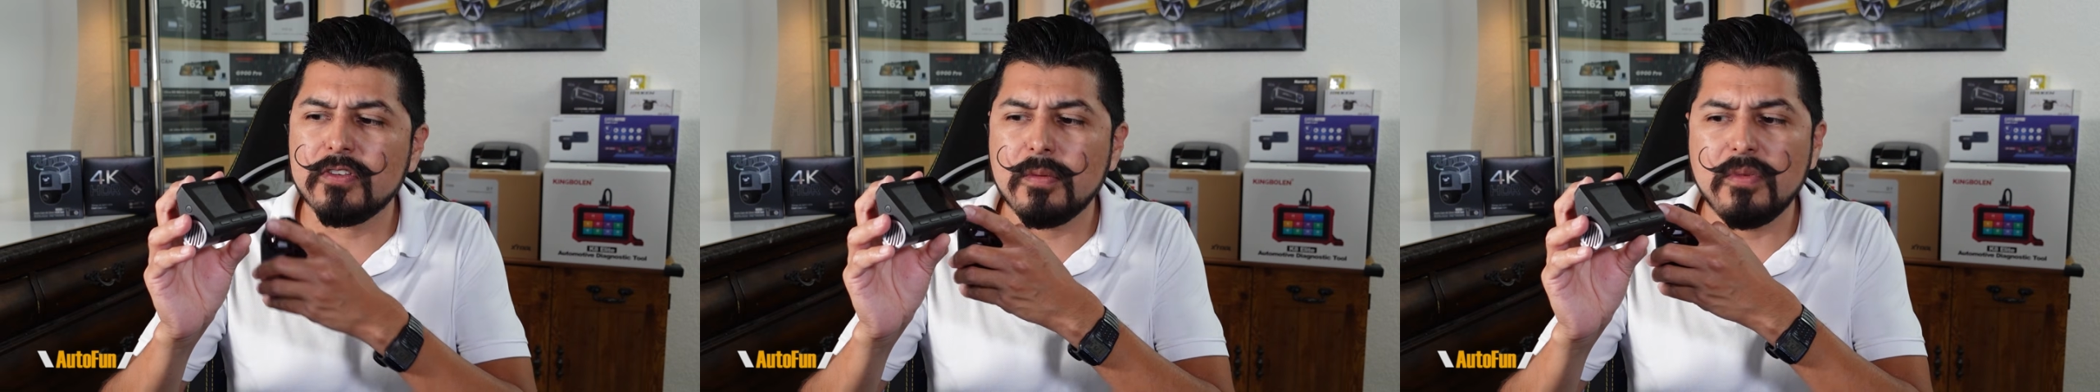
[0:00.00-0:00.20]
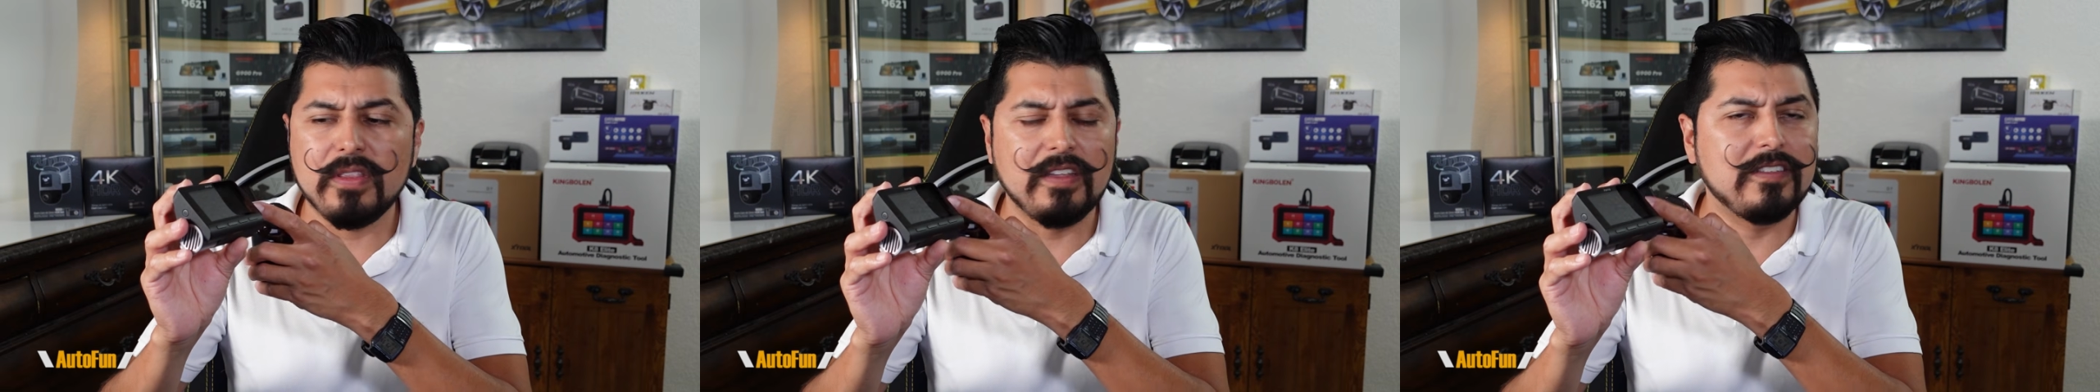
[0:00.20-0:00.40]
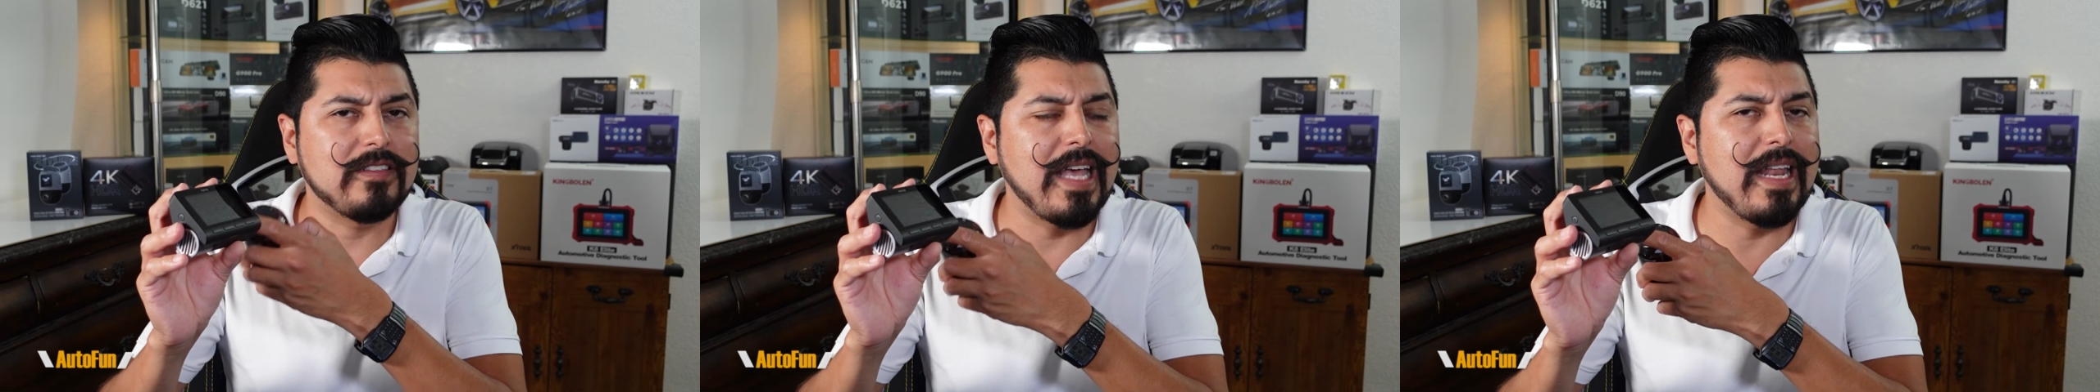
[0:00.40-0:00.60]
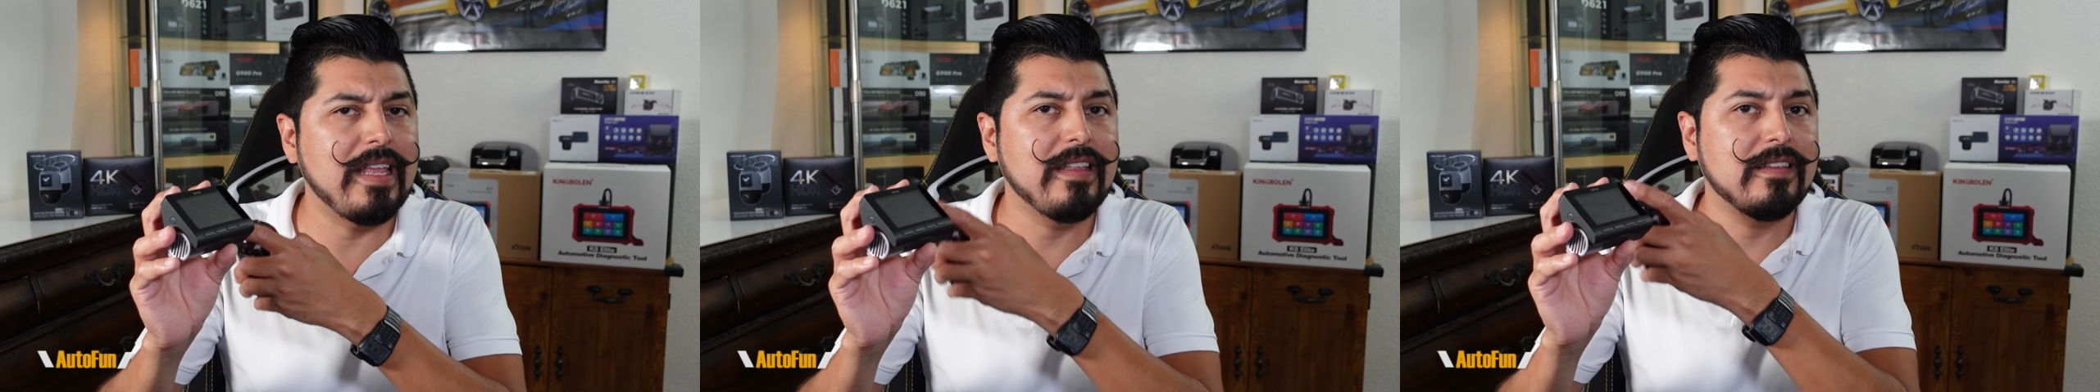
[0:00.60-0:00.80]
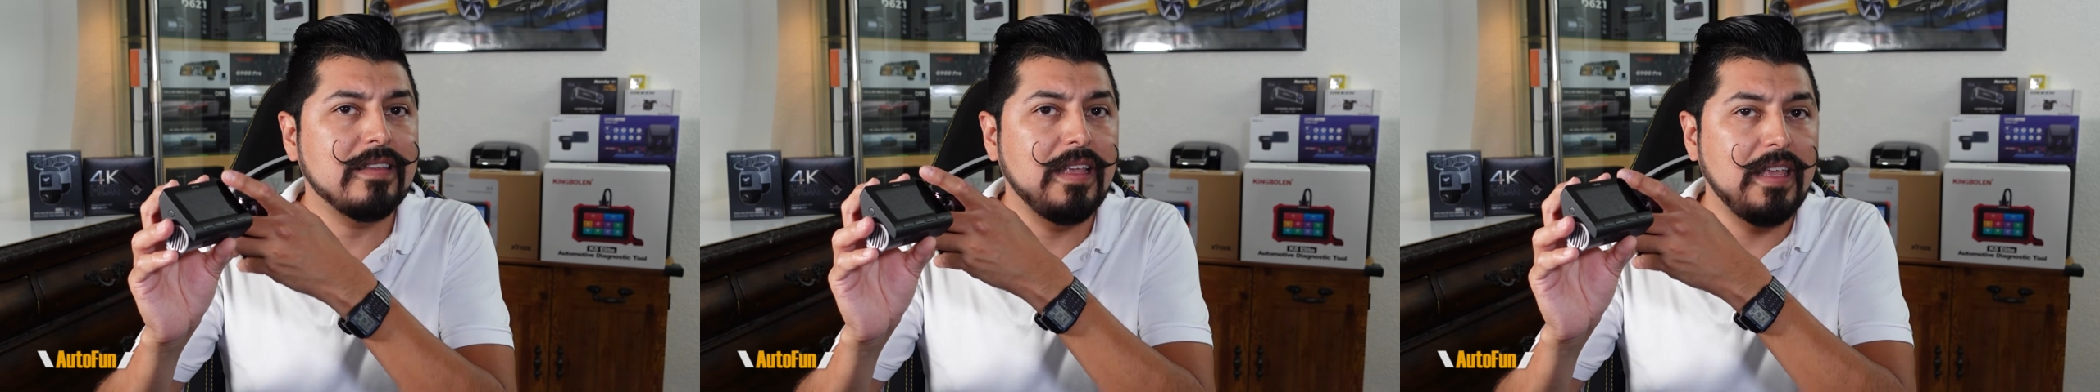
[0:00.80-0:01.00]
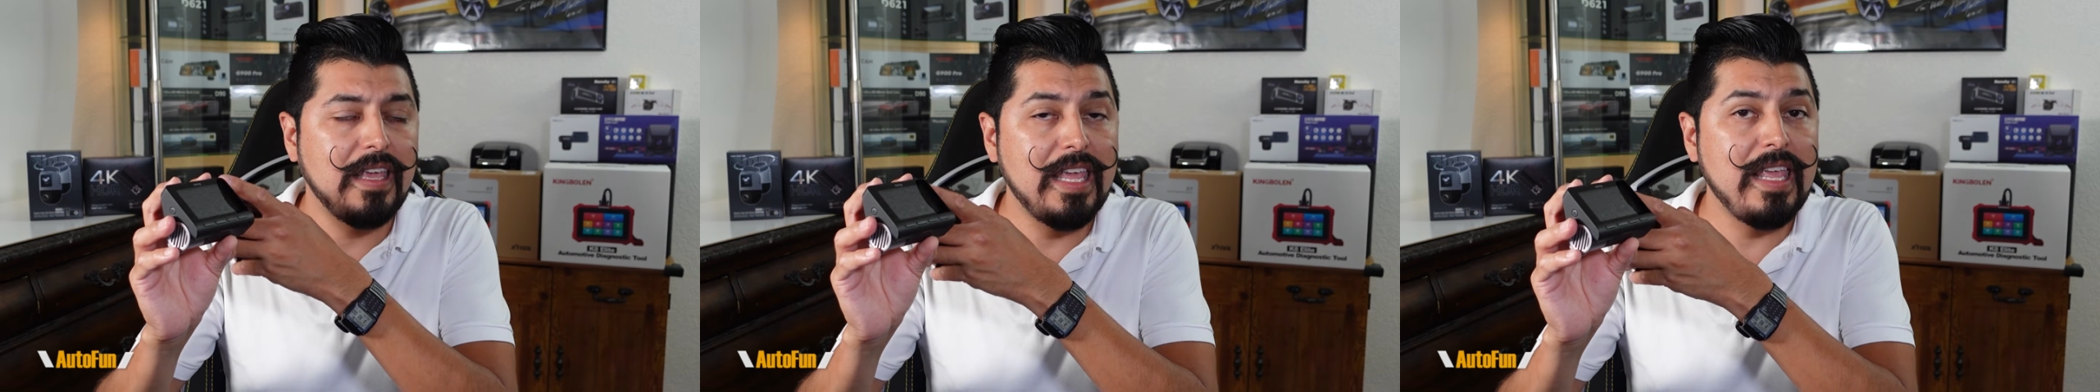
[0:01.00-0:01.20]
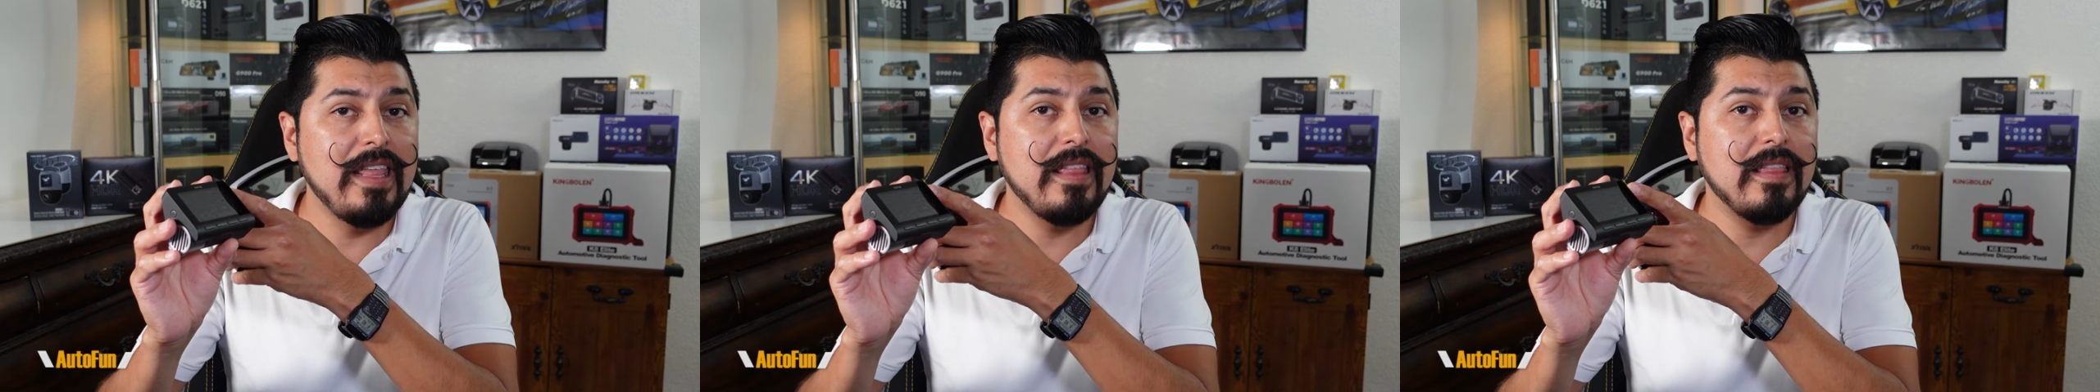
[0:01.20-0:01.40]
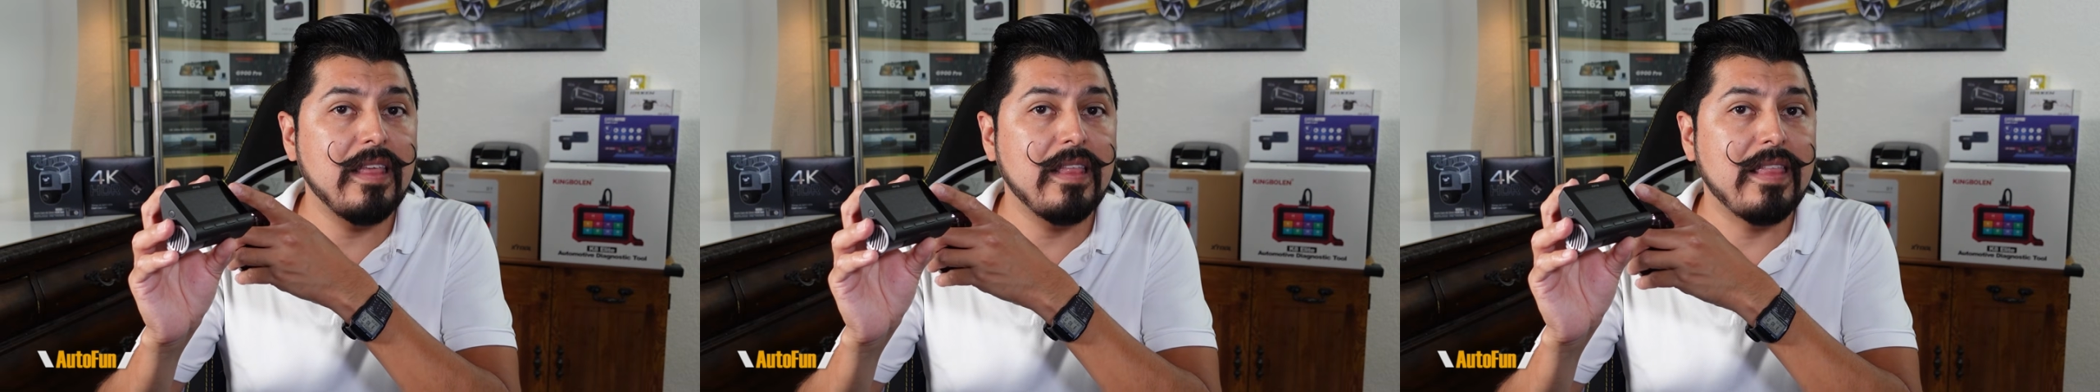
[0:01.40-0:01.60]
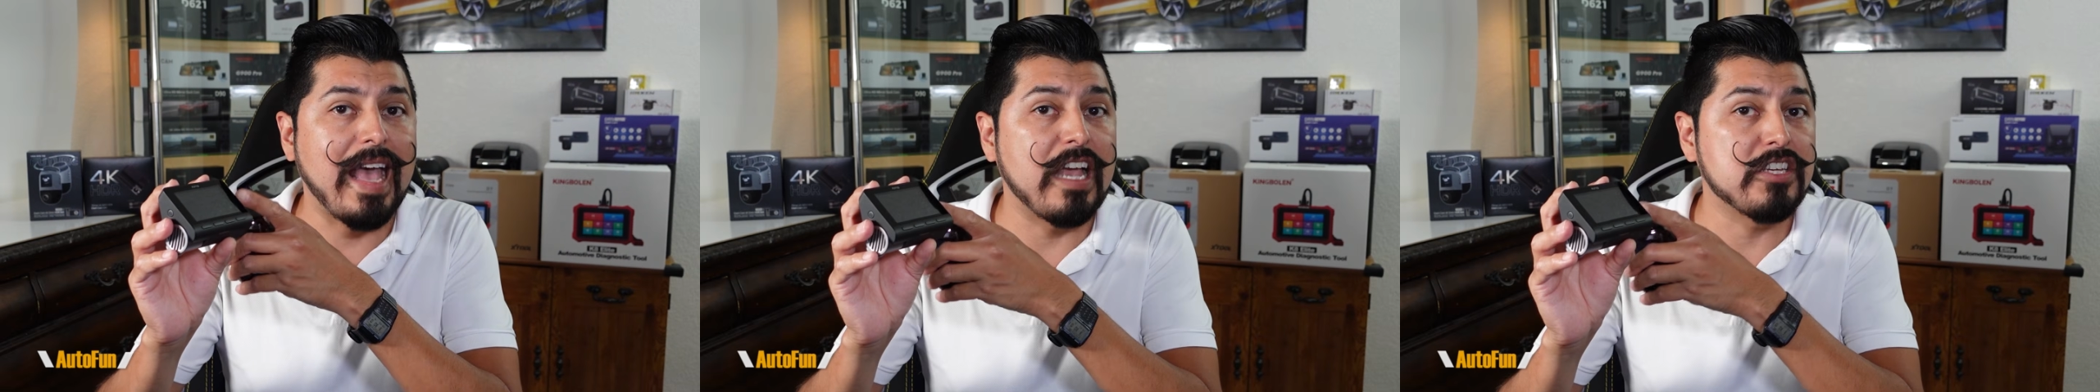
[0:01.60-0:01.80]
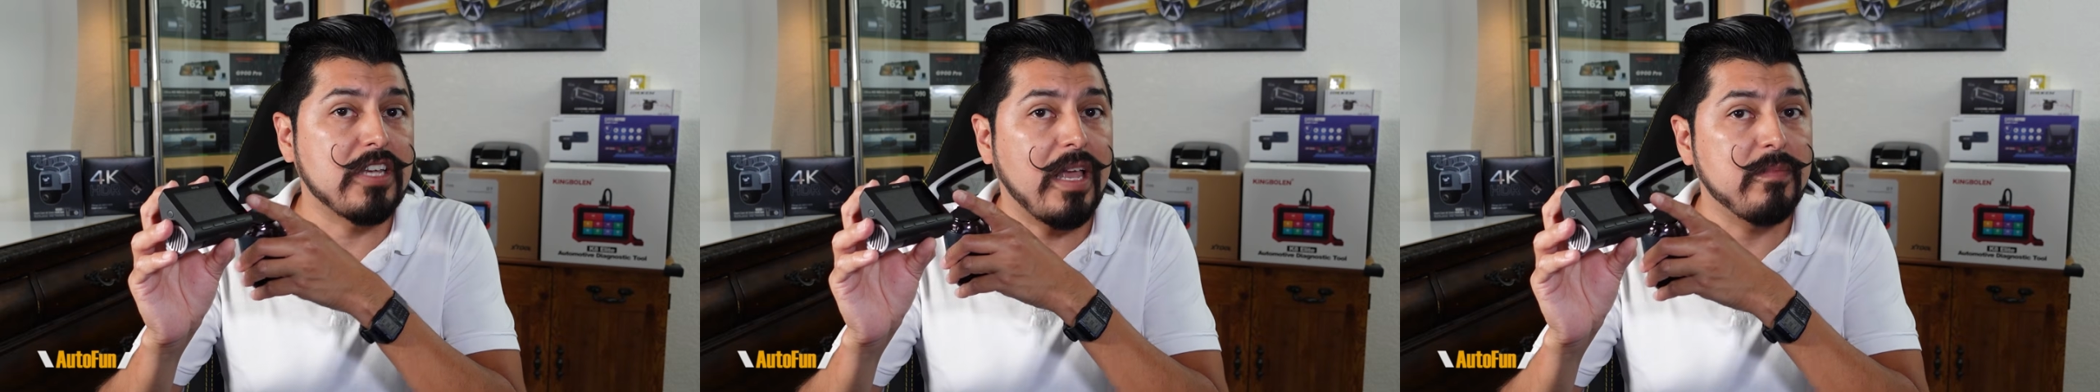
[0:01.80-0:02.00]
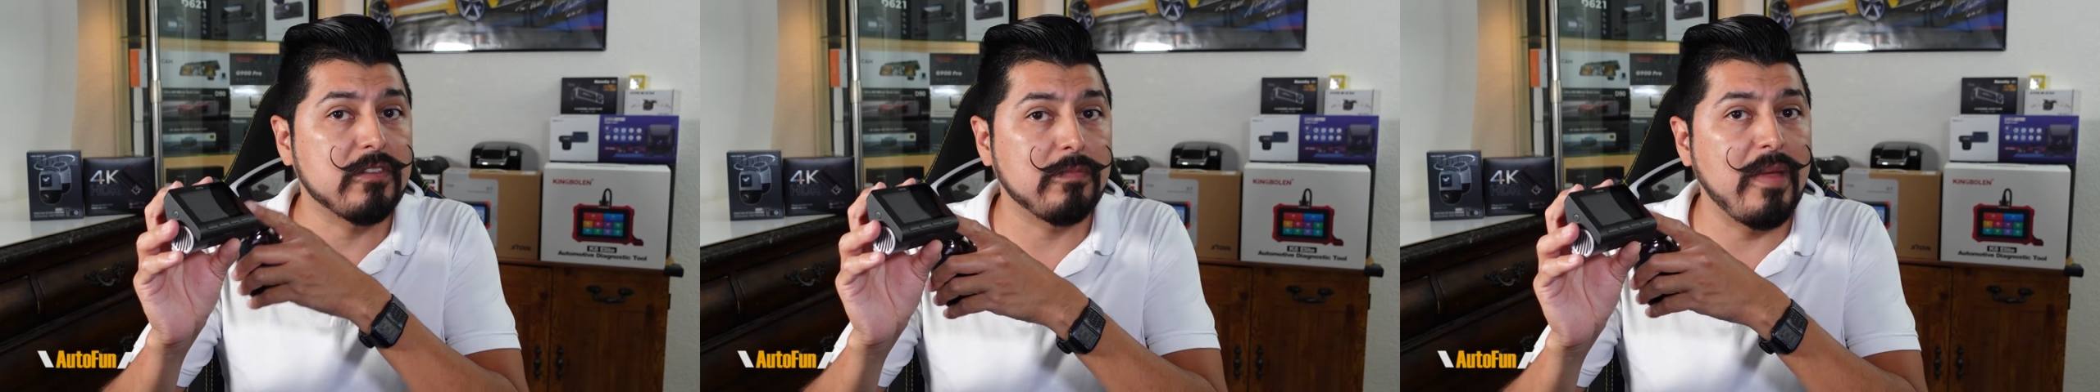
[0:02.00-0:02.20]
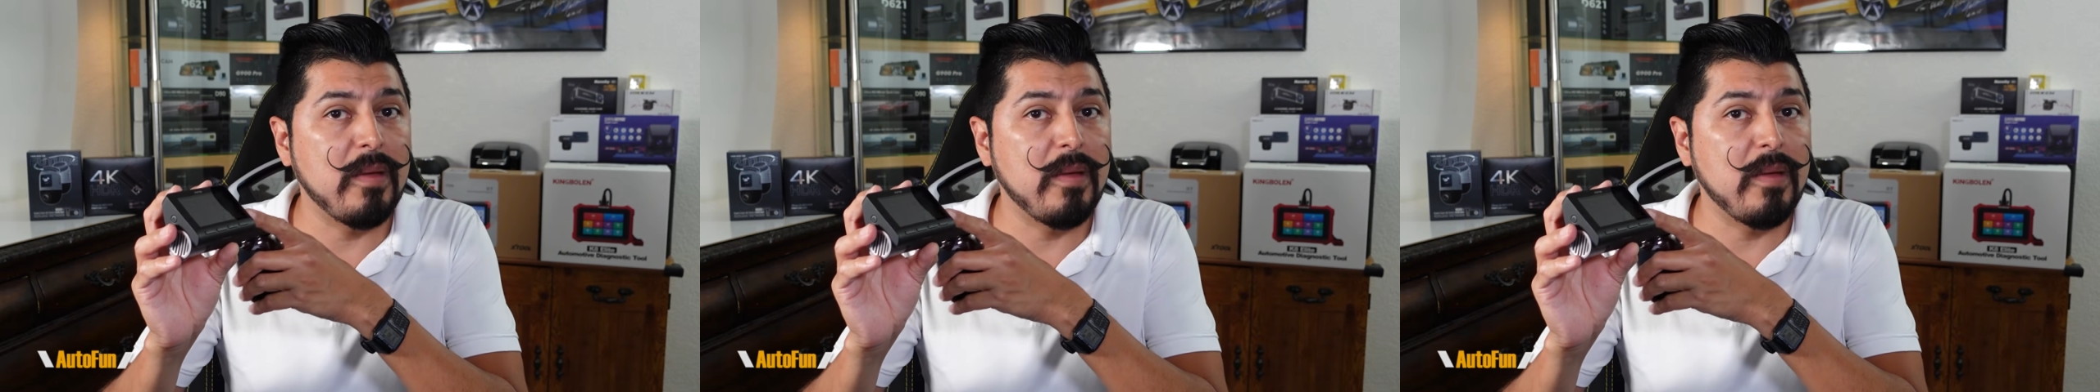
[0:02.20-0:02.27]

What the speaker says: some of the settings in the dashcam's